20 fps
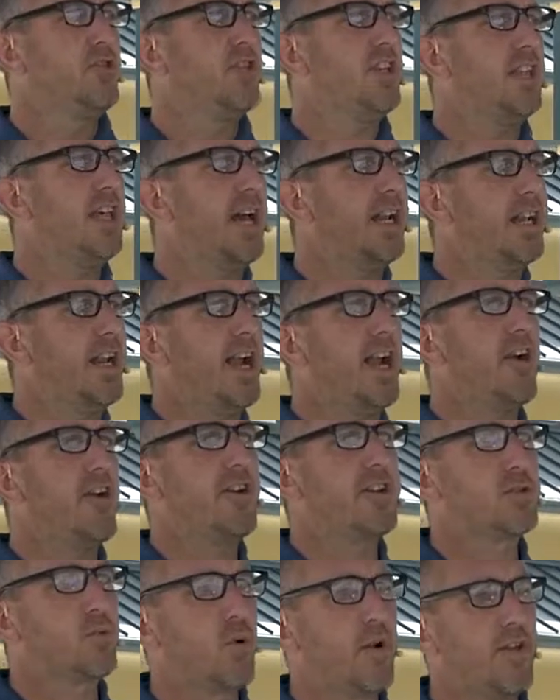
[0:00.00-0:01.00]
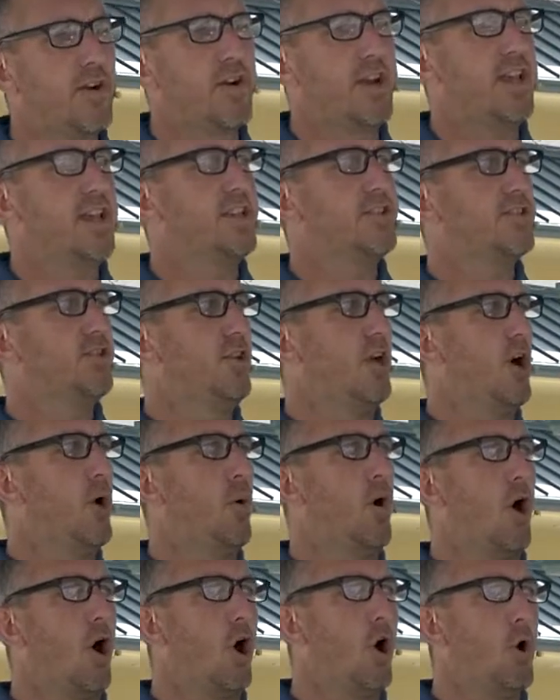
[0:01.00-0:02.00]
that in areas where there is no
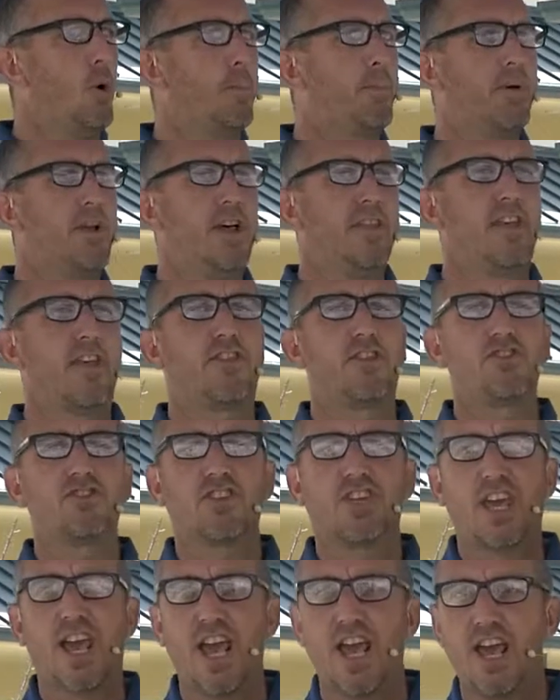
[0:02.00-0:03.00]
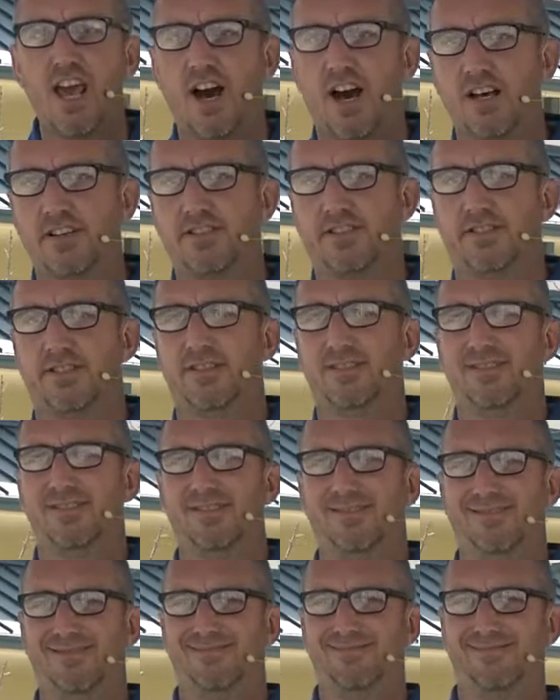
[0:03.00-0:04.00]
hope, that there's chaos,
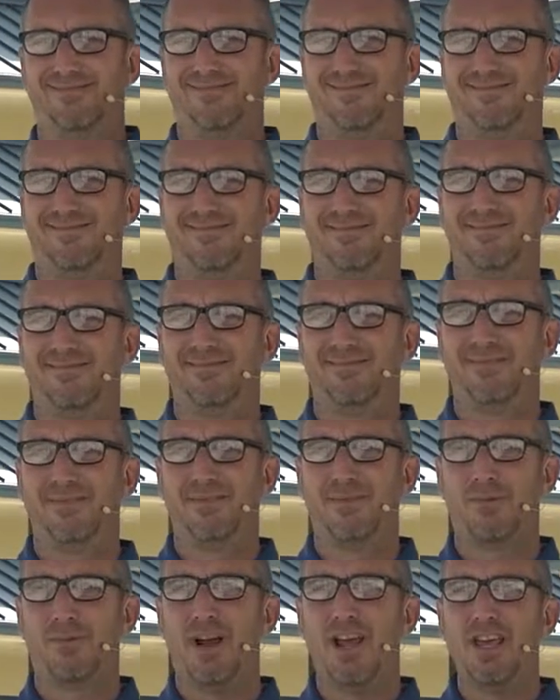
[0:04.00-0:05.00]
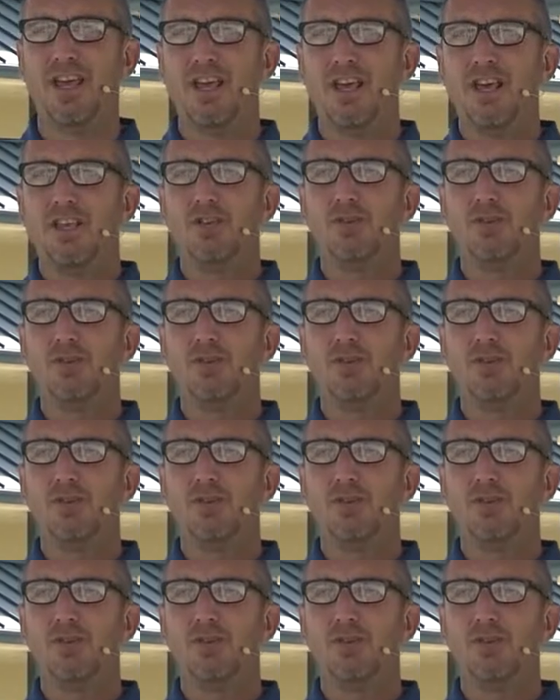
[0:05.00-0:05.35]
right? You